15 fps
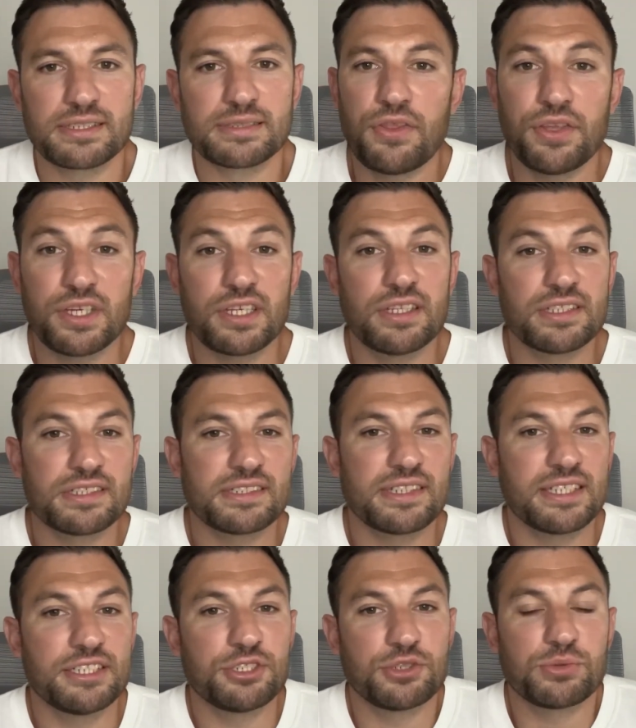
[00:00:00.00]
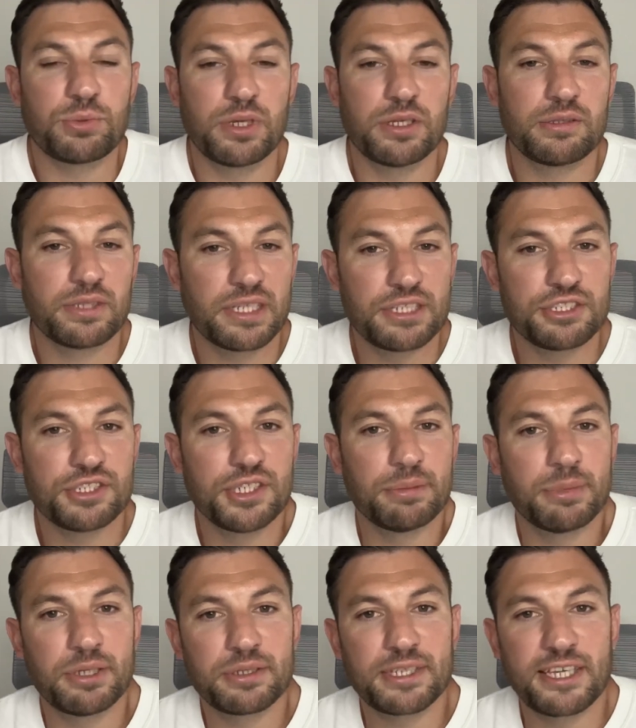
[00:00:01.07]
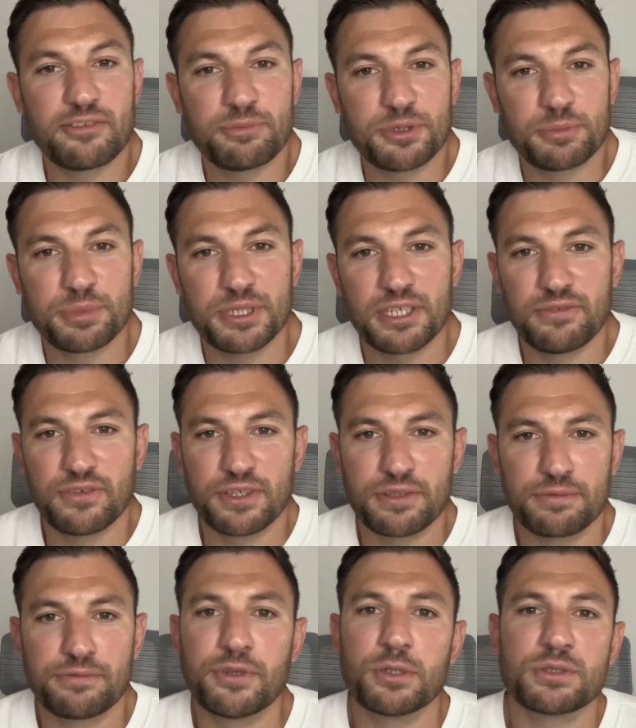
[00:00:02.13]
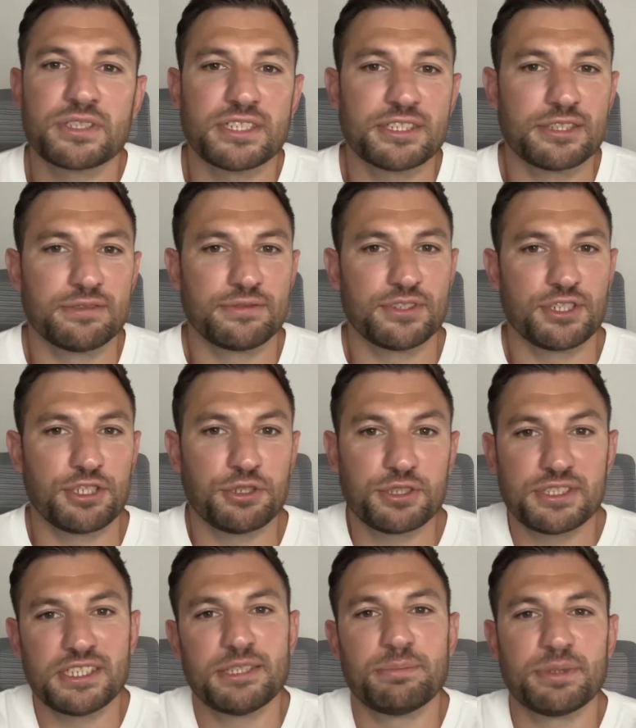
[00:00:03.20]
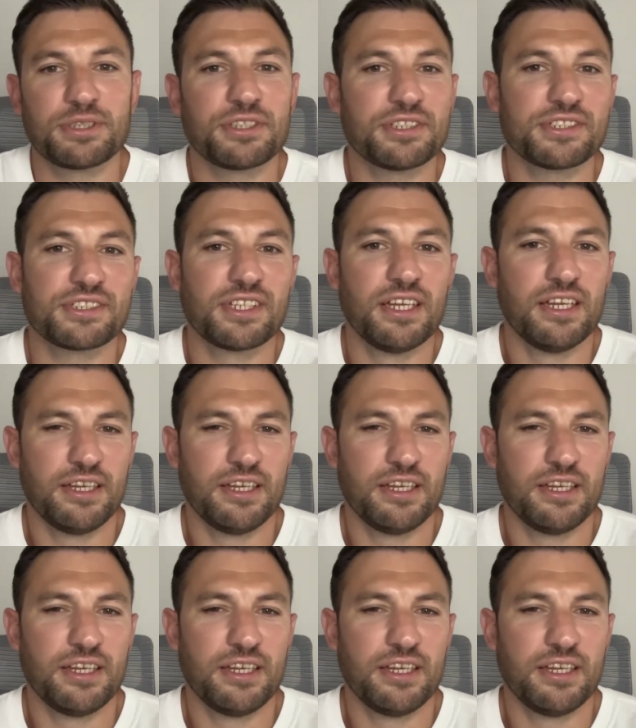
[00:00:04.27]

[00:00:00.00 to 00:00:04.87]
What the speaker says: I think at this stage as well, HTML gave me a bit of a false sense of security because